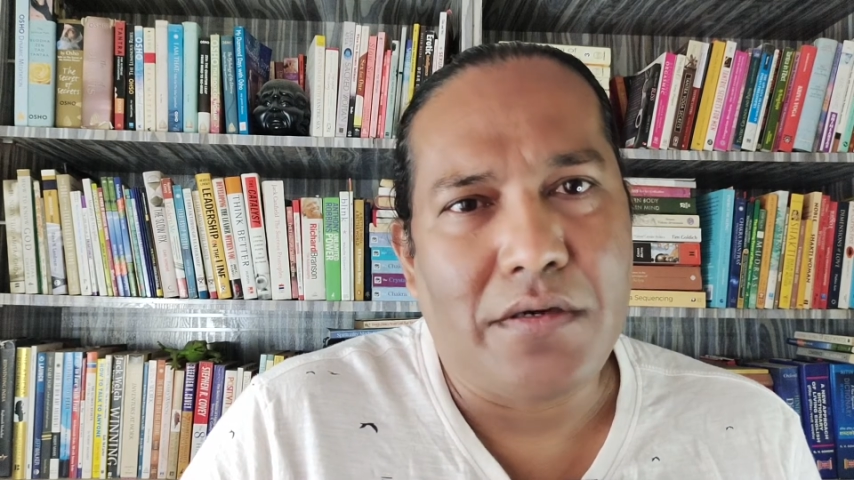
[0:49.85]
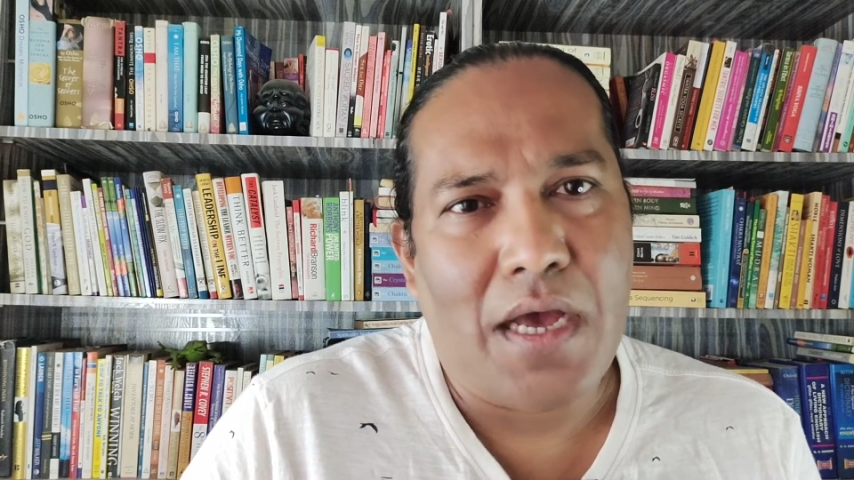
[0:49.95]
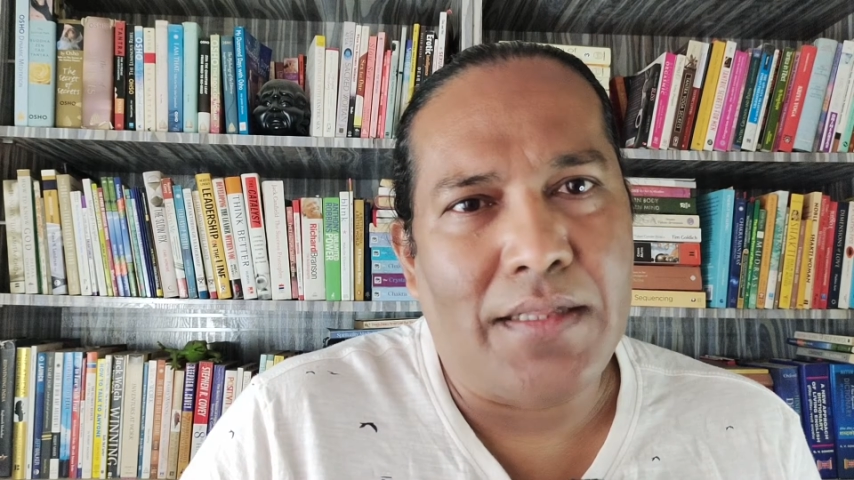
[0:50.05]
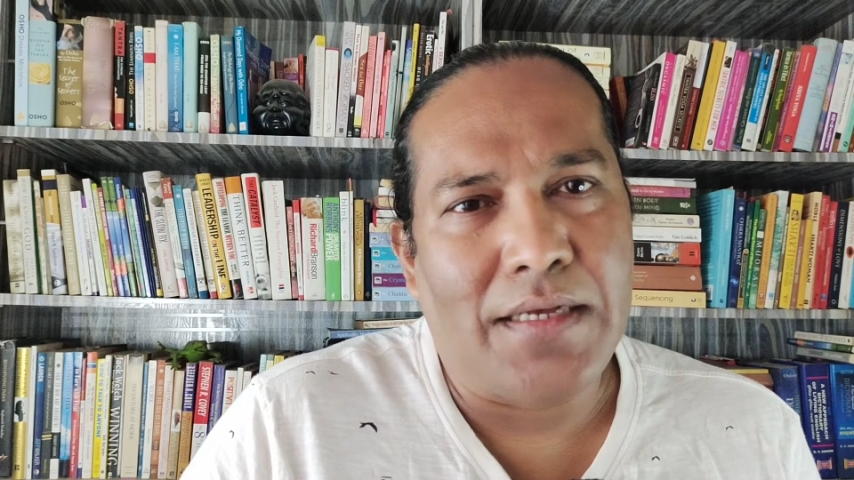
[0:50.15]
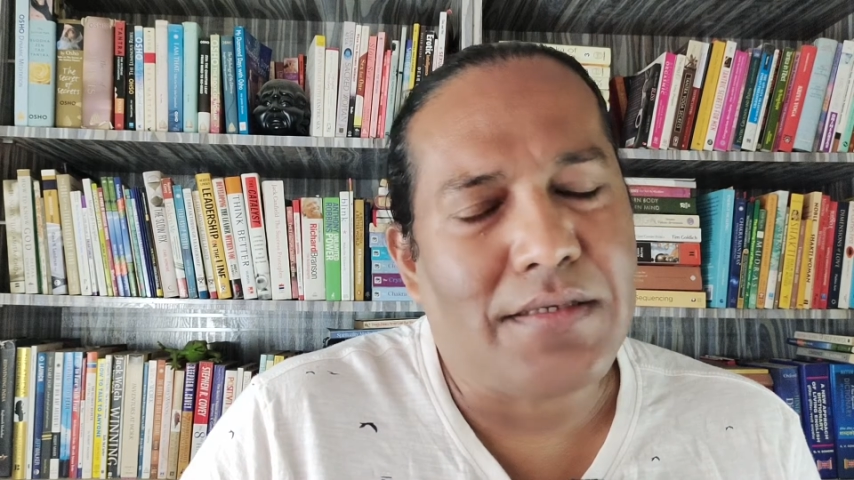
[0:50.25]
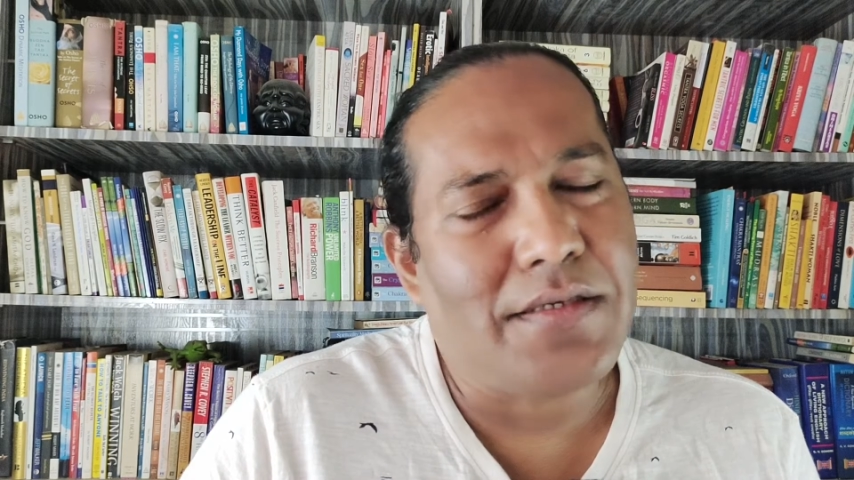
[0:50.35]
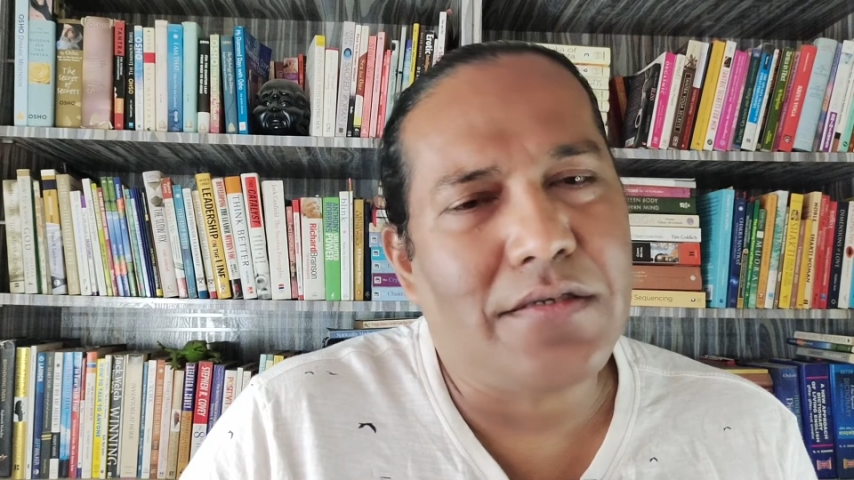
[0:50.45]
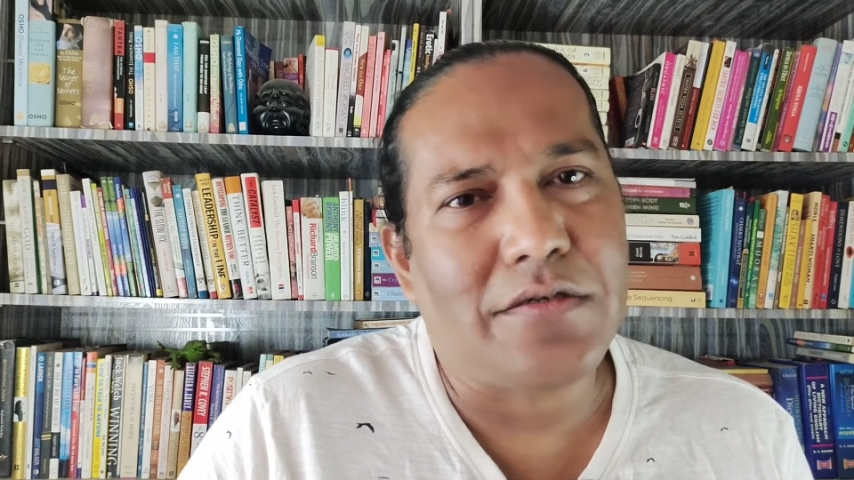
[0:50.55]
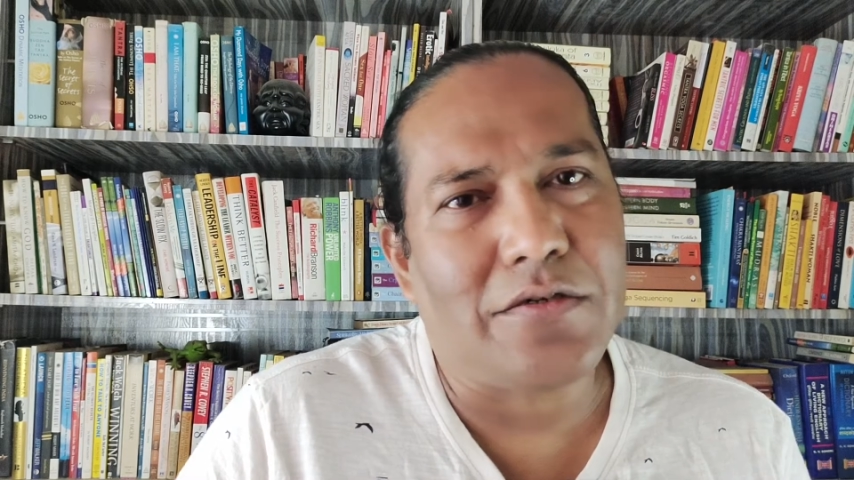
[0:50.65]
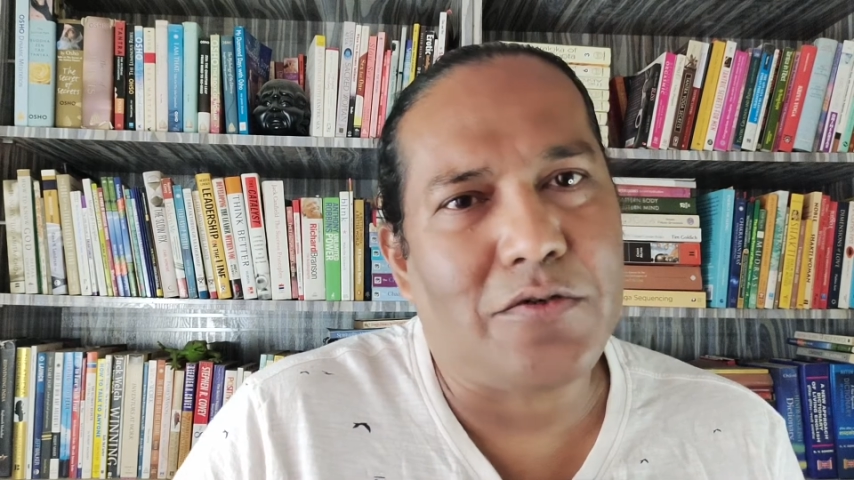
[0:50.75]
an
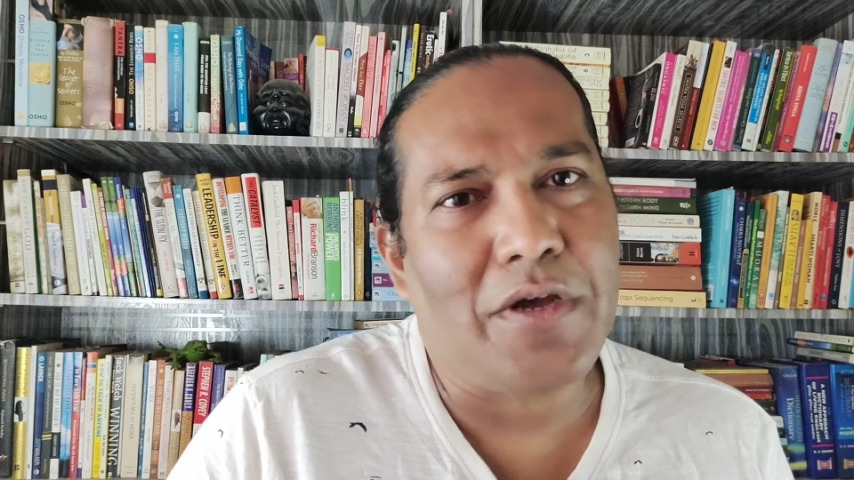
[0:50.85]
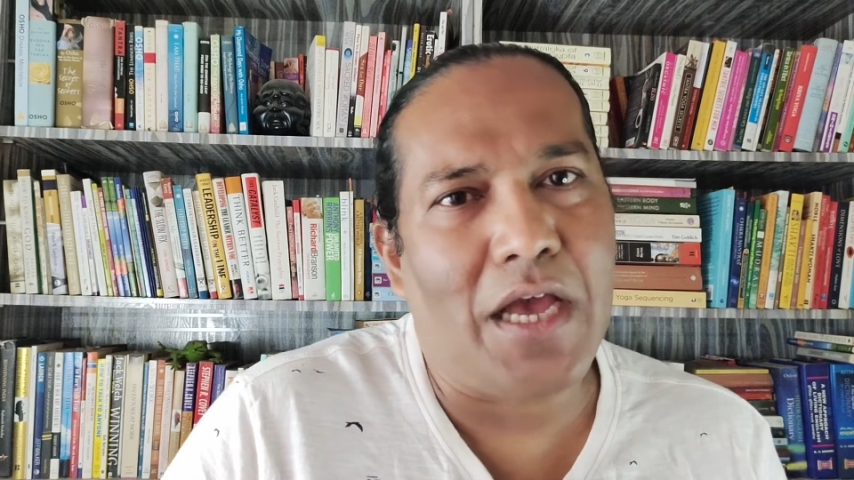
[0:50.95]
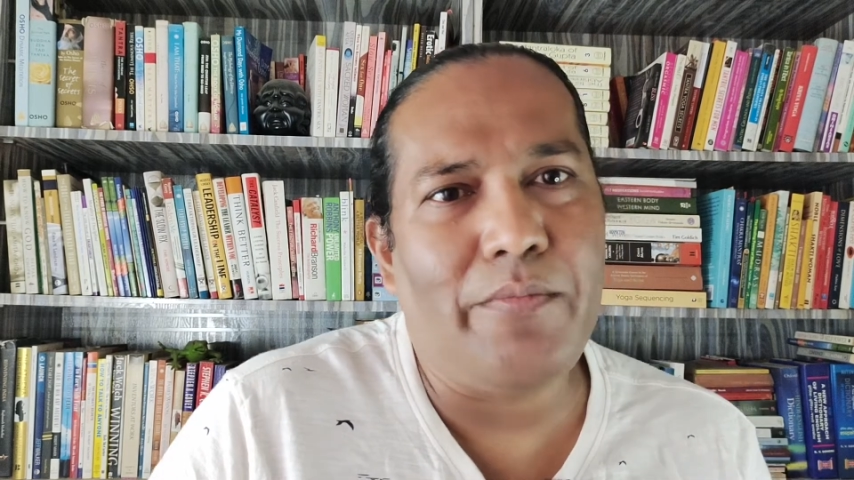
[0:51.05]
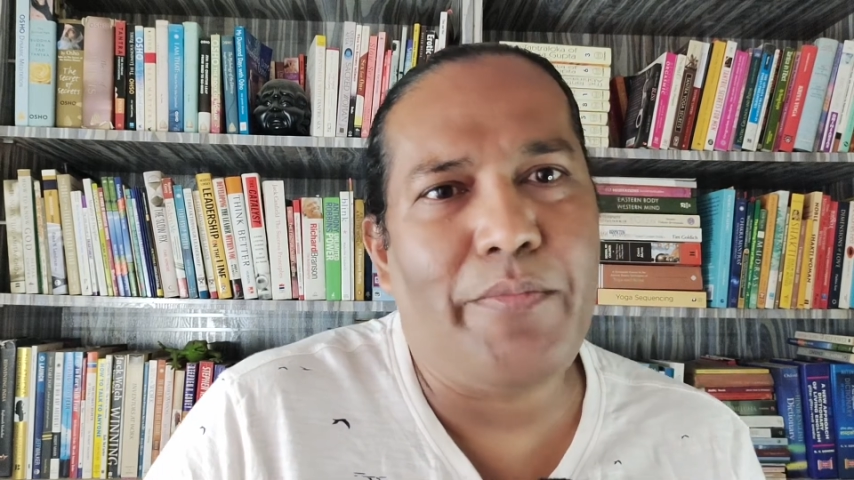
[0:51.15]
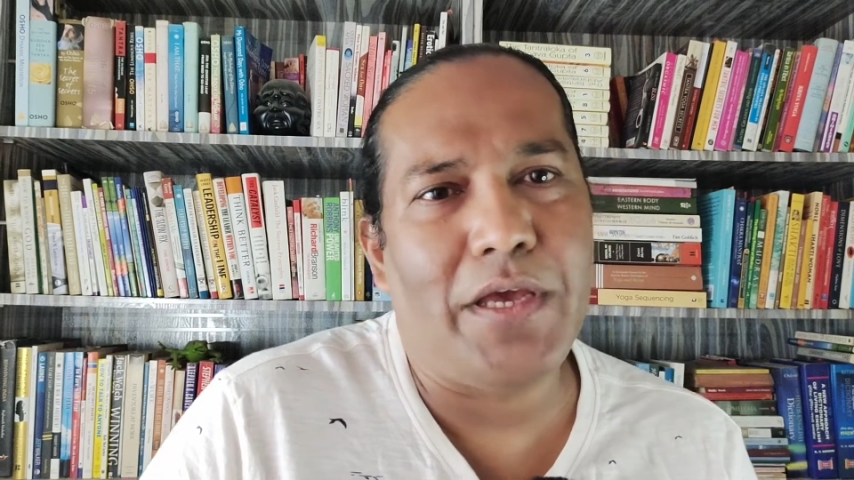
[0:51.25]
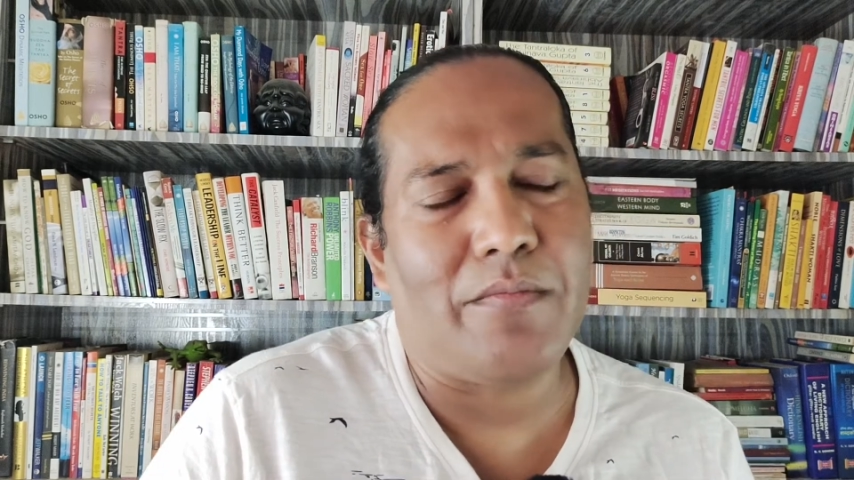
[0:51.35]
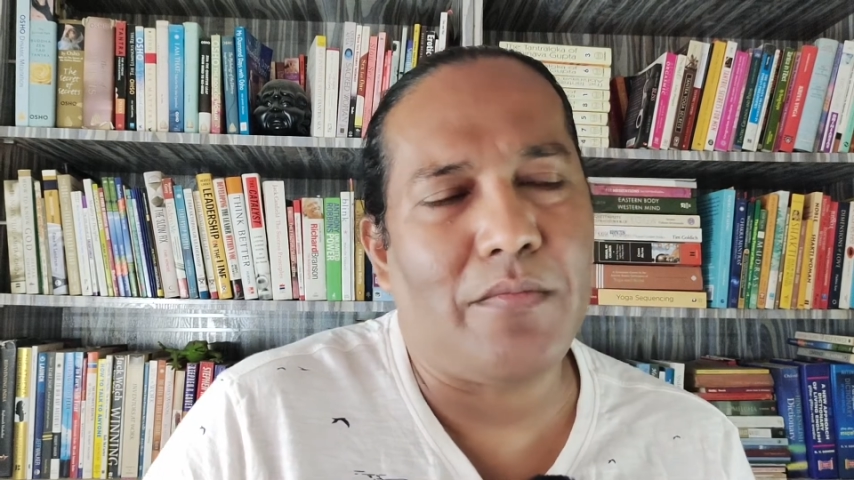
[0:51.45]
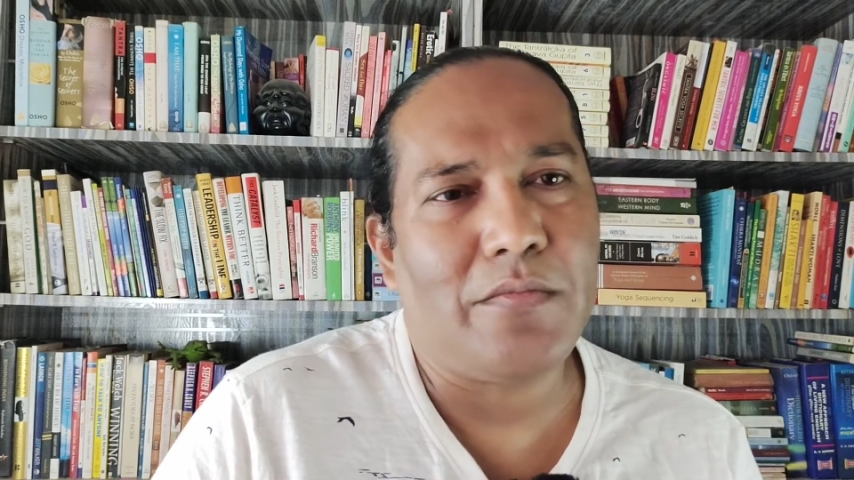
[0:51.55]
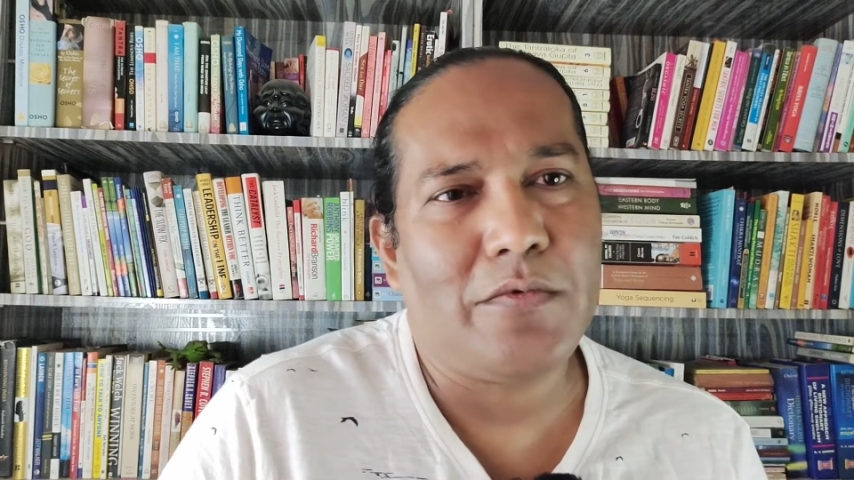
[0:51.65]
assistant to help him